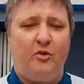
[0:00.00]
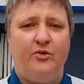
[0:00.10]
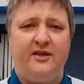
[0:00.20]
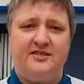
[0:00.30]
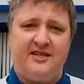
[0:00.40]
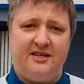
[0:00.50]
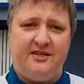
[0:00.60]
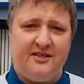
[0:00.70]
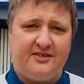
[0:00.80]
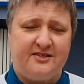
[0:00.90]
more than 10
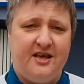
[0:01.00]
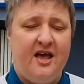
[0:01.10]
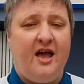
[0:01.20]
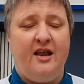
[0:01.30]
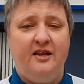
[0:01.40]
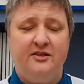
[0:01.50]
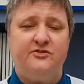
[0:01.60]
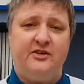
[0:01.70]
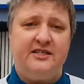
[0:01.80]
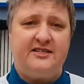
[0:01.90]
years, and it is
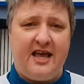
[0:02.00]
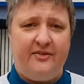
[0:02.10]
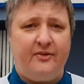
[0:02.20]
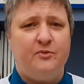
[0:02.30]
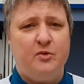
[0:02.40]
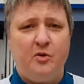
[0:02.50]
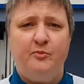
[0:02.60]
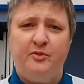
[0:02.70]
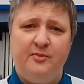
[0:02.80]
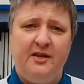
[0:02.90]
really sad that we
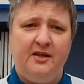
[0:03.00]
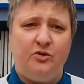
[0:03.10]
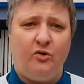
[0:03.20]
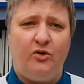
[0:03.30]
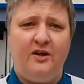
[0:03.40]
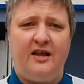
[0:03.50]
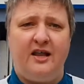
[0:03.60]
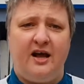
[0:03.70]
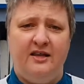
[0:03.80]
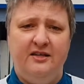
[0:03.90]
won't be meeting you all at
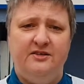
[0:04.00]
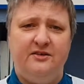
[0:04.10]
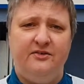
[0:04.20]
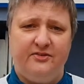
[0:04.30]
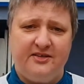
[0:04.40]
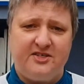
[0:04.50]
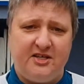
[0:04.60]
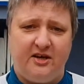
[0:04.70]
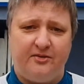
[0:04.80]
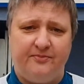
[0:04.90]
Langelinie this
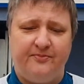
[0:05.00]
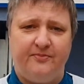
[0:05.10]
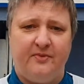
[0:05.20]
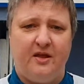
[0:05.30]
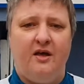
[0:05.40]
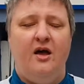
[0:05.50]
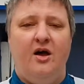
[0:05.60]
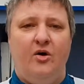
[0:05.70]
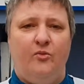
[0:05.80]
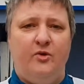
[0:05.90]
year.
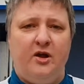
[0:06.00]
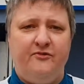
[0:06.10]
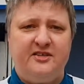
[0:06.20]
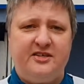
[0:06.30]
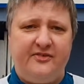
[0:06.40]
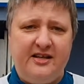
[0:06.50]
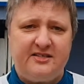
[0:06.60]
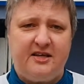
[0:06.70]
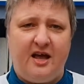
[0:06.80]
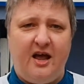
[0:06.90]
We love this
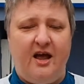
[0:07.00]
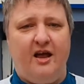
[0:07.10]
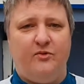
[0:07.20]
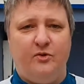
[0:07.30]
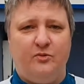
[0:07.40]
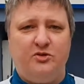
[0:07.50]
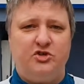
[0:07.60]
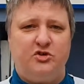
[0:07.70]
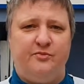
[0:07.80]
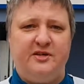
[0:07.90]
event, and we will
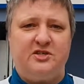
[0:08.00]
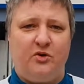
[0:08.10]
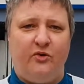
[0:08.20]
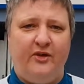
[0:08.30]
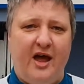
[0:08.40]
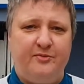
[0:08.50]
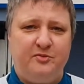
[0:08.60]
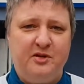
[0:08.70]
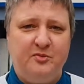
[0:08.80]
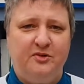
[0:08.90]
sure miss all the happy
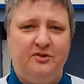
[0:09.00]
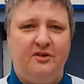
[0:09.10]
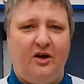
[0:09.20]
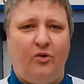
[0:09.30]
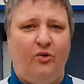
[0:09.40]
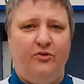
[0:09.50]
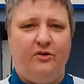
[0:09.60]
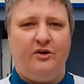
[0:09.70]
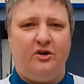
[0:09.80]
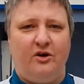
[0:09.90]
people, all
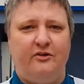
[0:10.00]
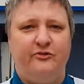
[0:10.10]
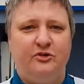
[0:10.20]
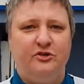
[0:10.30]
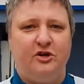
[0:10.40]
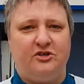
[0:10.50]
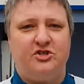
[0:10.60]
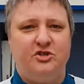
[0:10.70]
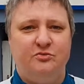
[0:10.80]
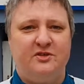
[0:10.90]
the colorful
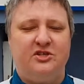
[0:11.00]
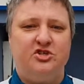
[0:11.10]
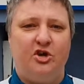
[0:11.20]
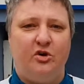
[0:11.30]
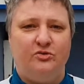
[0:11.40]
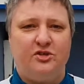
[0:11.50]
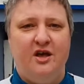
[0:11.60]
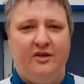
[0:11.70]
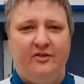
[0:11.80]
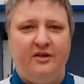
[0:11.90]
costumes and shows,
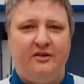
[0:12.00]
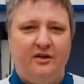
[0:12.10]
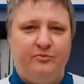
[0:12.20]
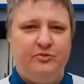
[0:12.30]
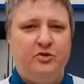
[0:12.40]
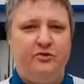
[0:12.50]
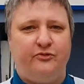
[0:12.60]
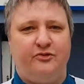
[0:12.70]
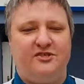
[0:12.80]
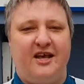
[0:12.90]
the
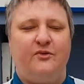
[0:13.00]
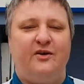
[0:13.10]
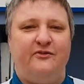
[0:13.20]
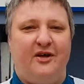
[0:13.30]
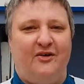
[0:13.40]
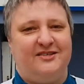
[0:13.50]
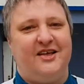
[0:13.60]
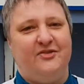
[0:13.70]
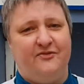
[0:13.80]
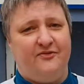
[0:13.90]
beautiful Sakura flowers
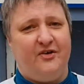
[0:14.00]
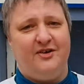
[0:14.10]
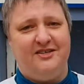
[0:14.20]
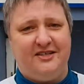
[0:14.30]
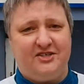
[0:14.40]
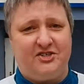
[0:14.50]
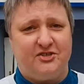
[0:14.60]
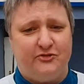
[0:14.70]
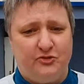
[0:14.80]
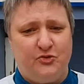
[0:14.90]
and the very
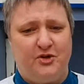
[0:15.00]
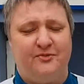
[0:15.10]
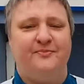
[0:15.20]
delicious food.